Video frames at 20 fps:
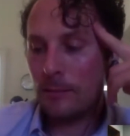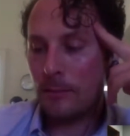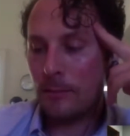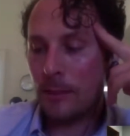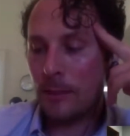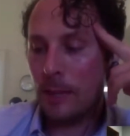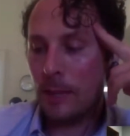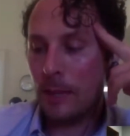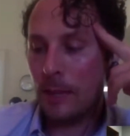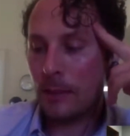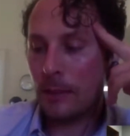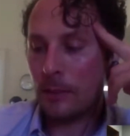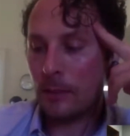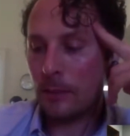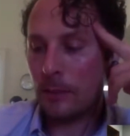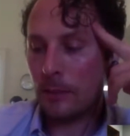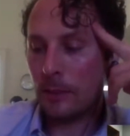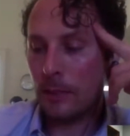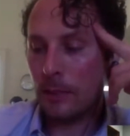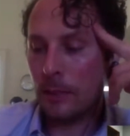Yeah,
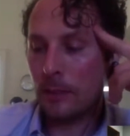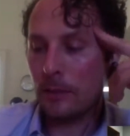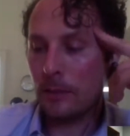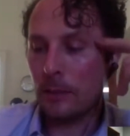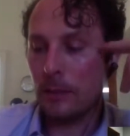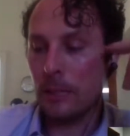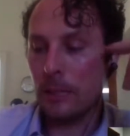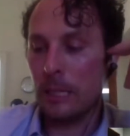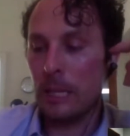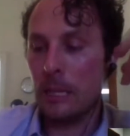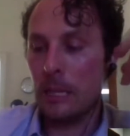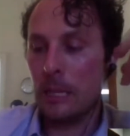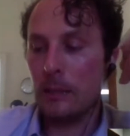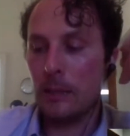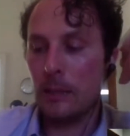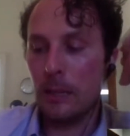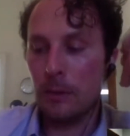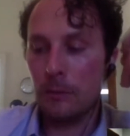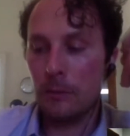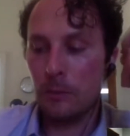certainly.
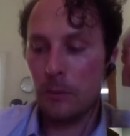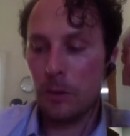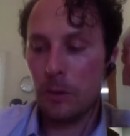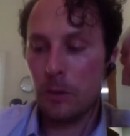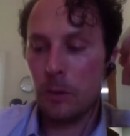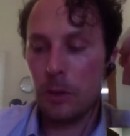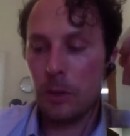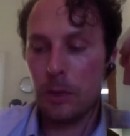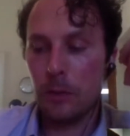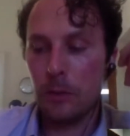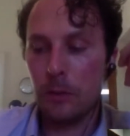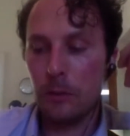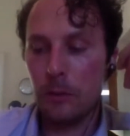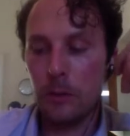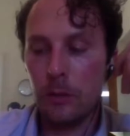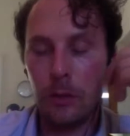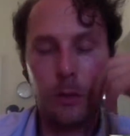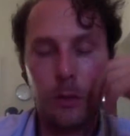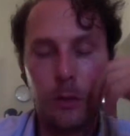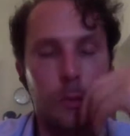And real quick
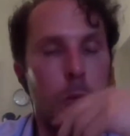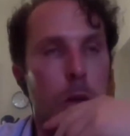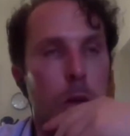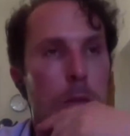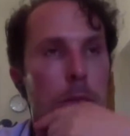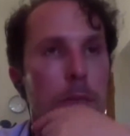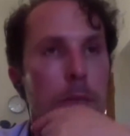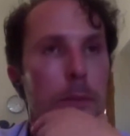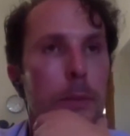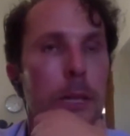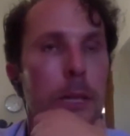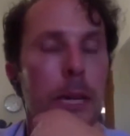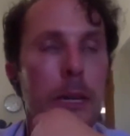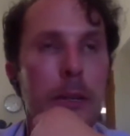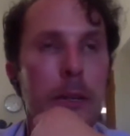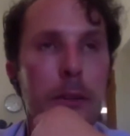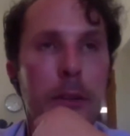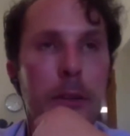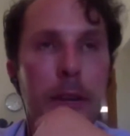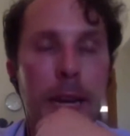on the water
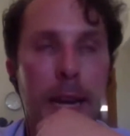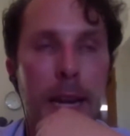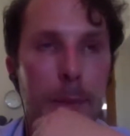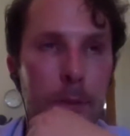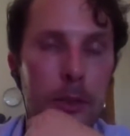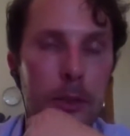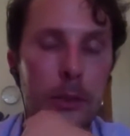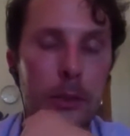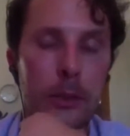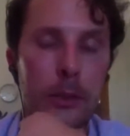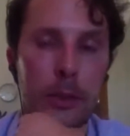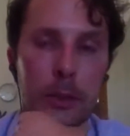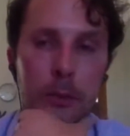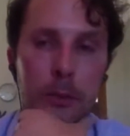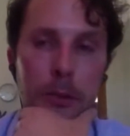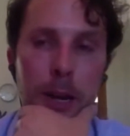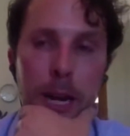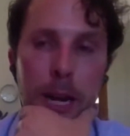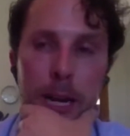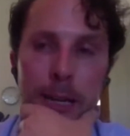supply, you're absolutely
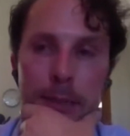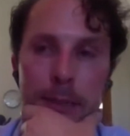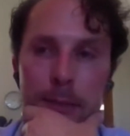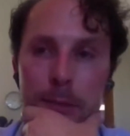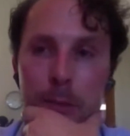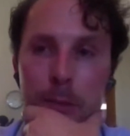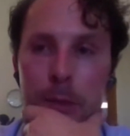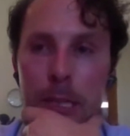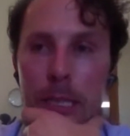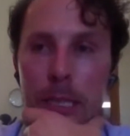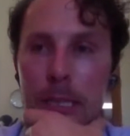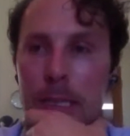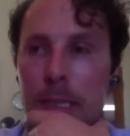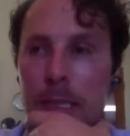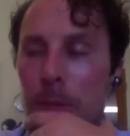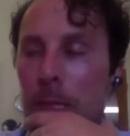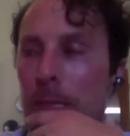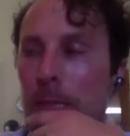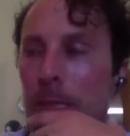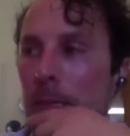right. What
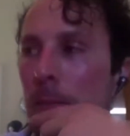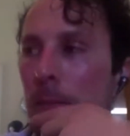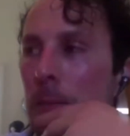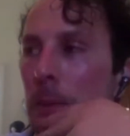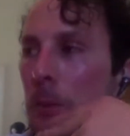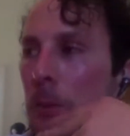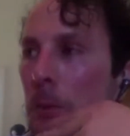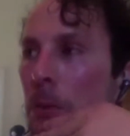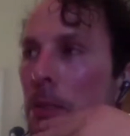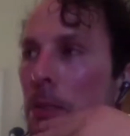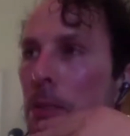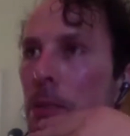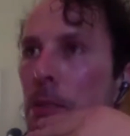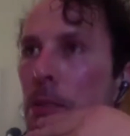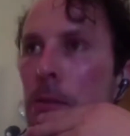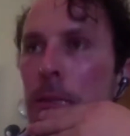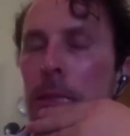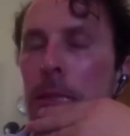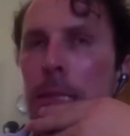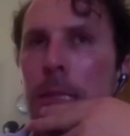I tell people
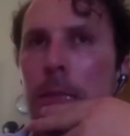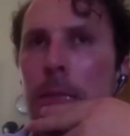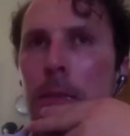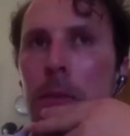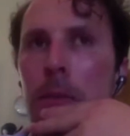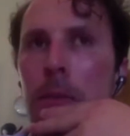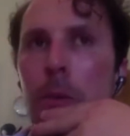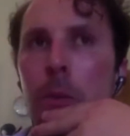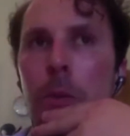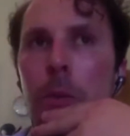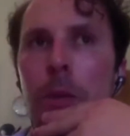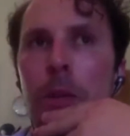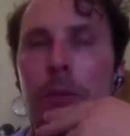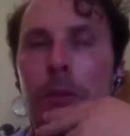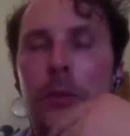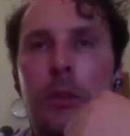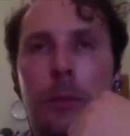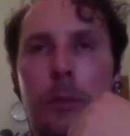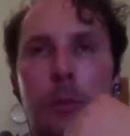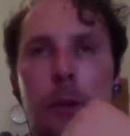too is,
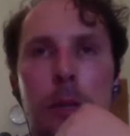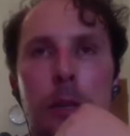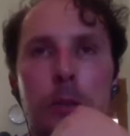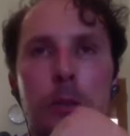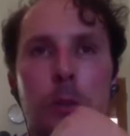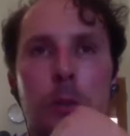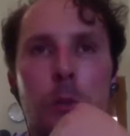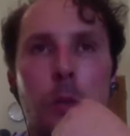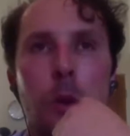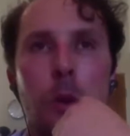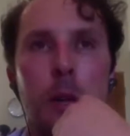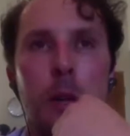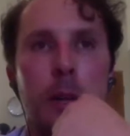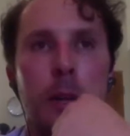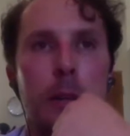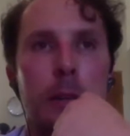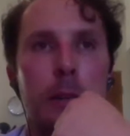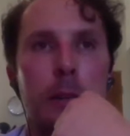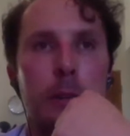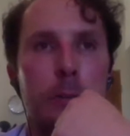if you upgrade your
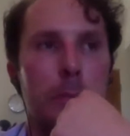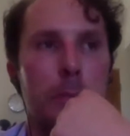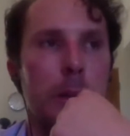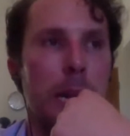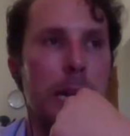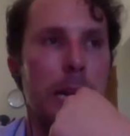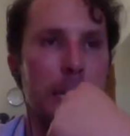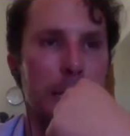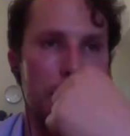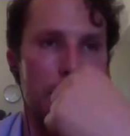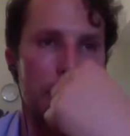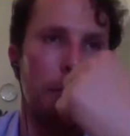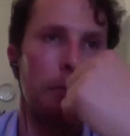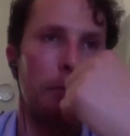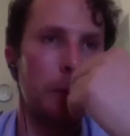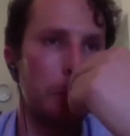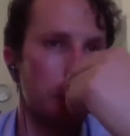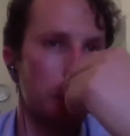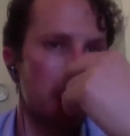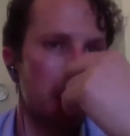water and your body's
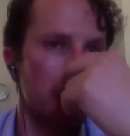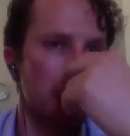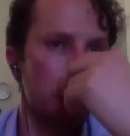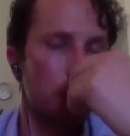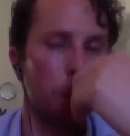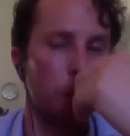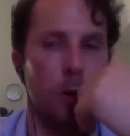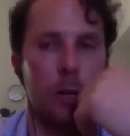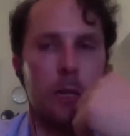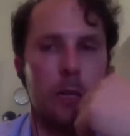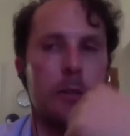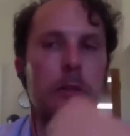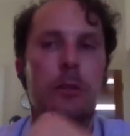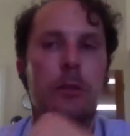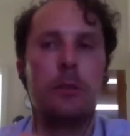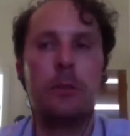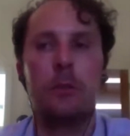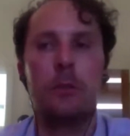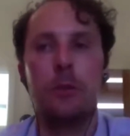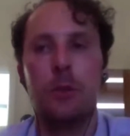70%
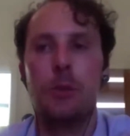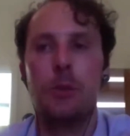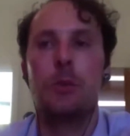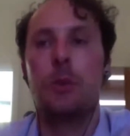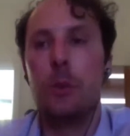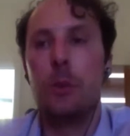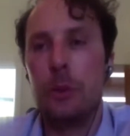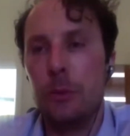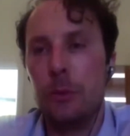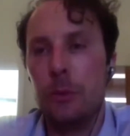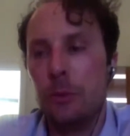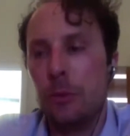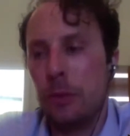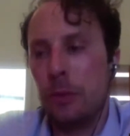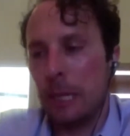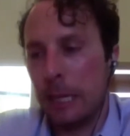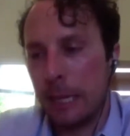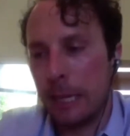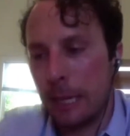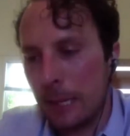water, do you
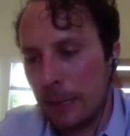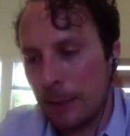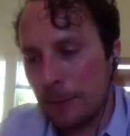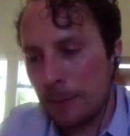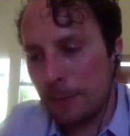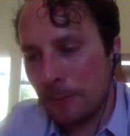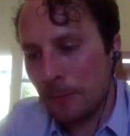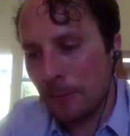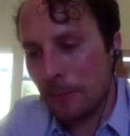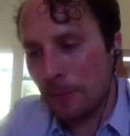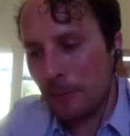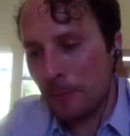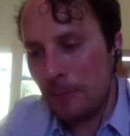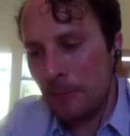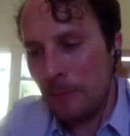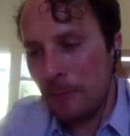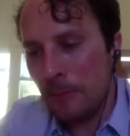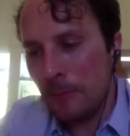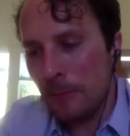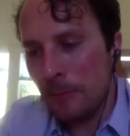think
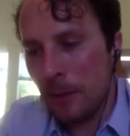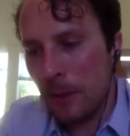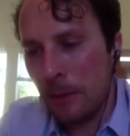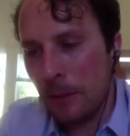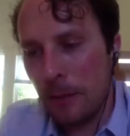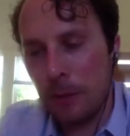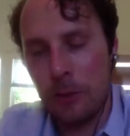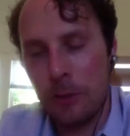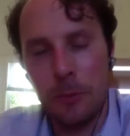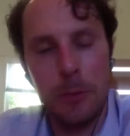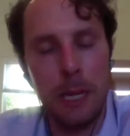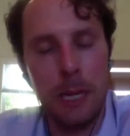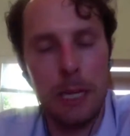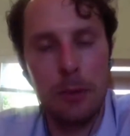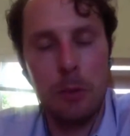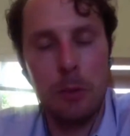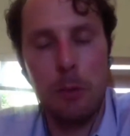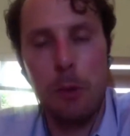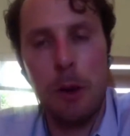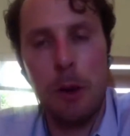that your
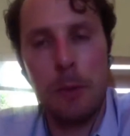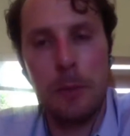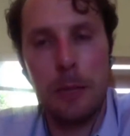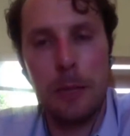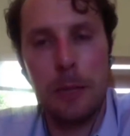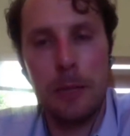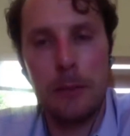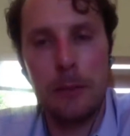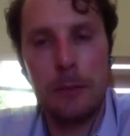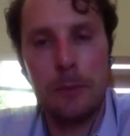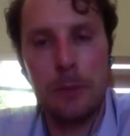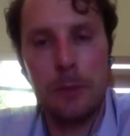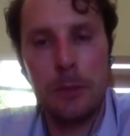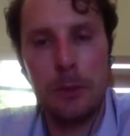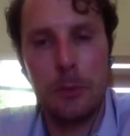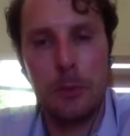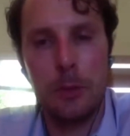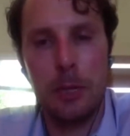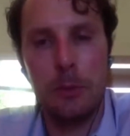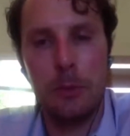body will work better,
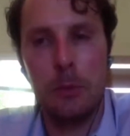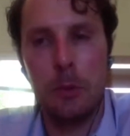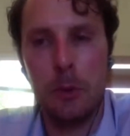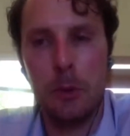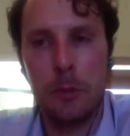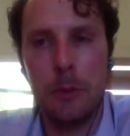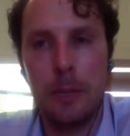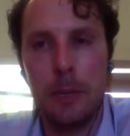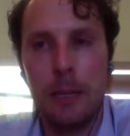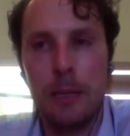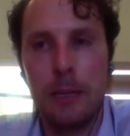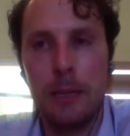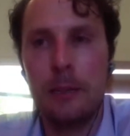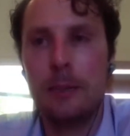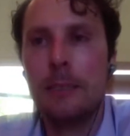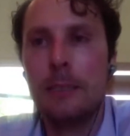that your brain will work better?